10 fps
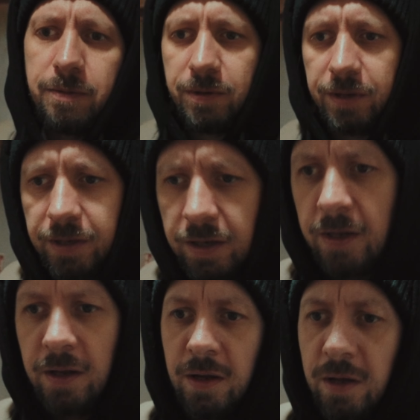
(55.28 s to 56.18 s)
we
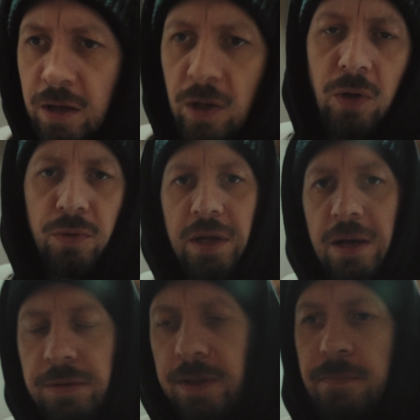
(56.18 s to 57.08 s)
load
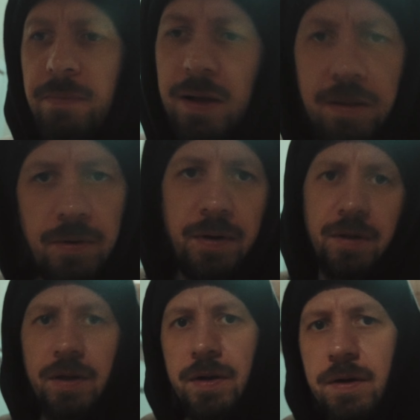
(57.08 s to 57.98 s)
out and pack our
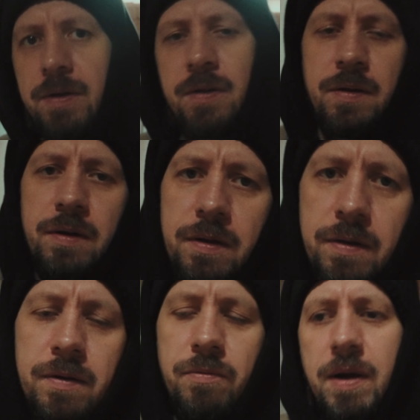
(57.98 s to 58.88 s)
gear
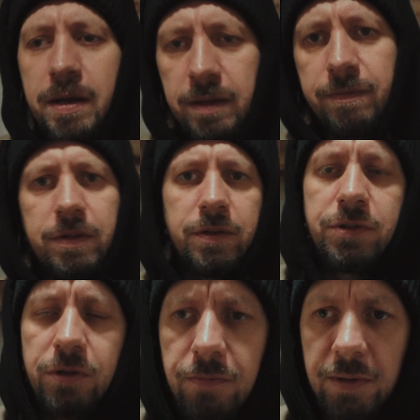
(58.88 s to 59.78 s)
right after the
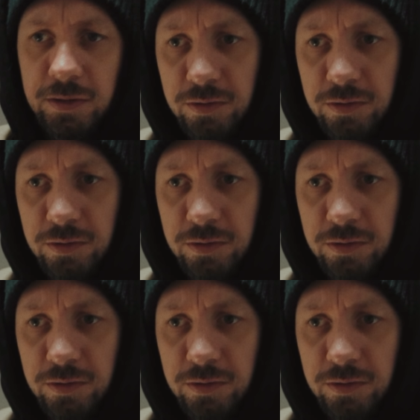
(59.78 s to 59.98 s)
show, but